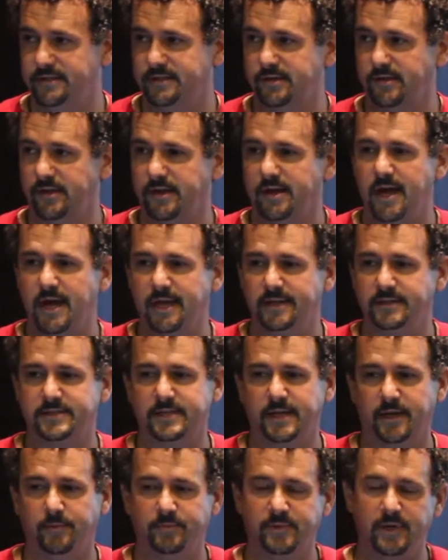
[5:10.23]
So the
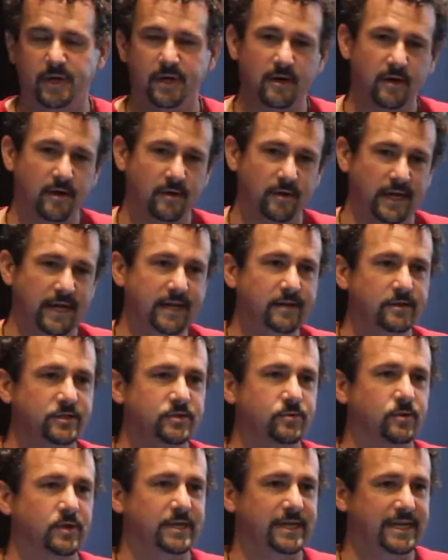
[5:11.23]
concept, or the
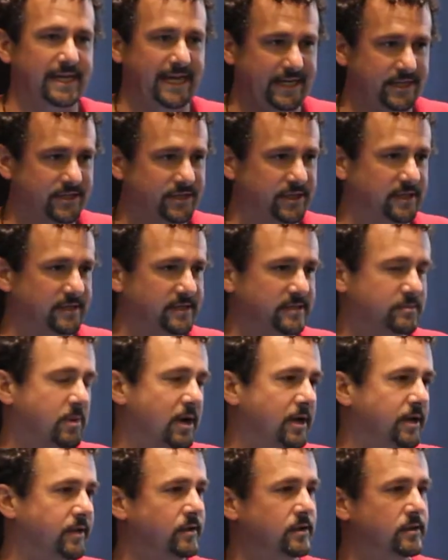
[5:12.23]
English word nation, is
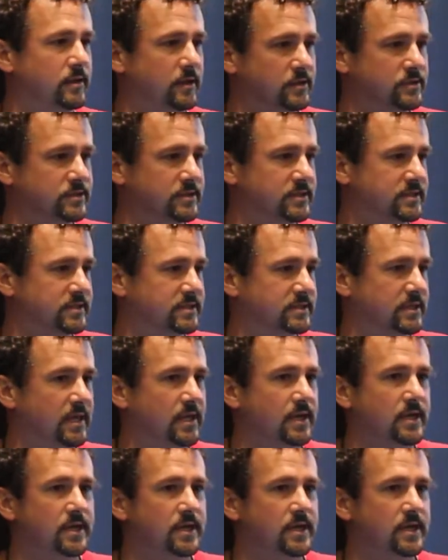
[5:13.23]
probably the closest